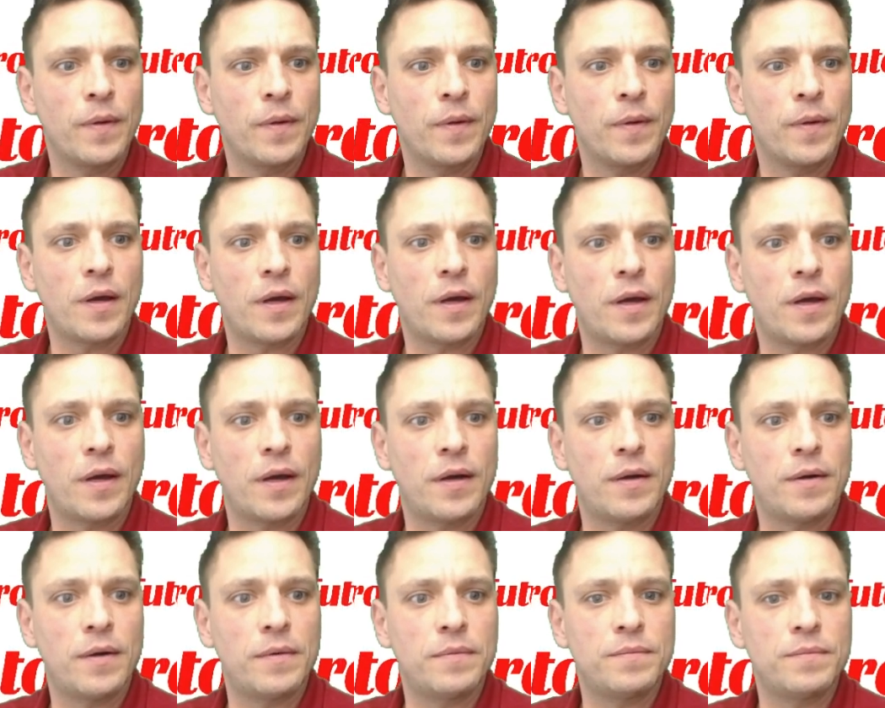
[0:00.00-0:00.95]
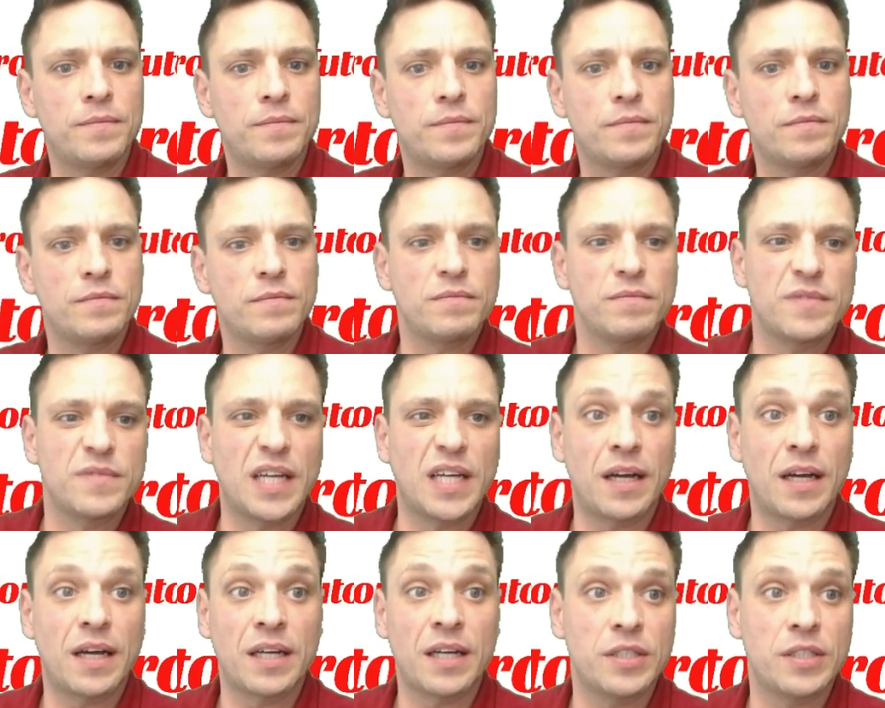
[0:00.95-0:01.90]

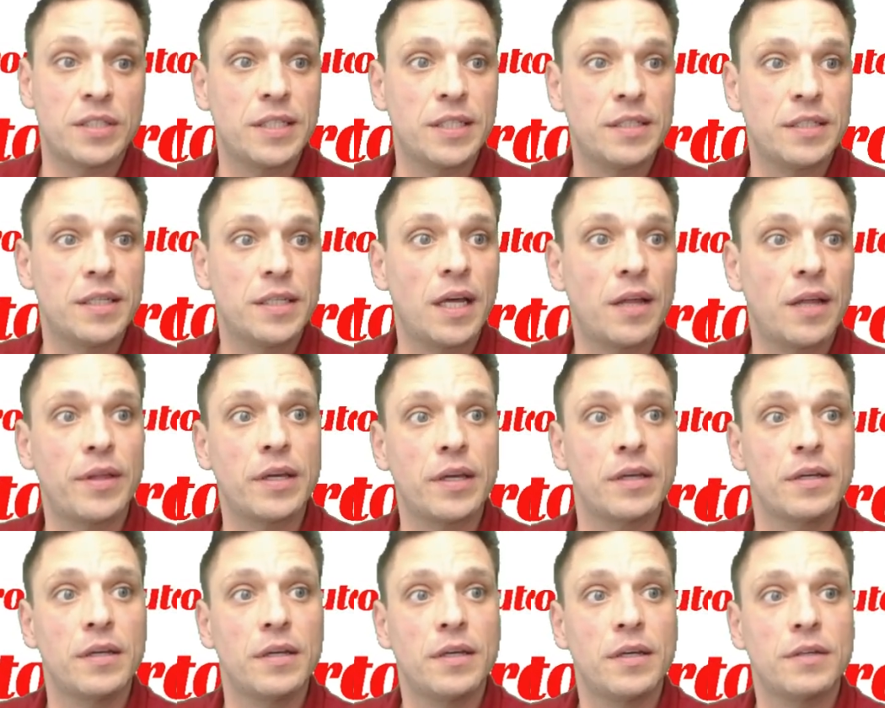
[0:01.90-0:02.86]
That actually did nothing.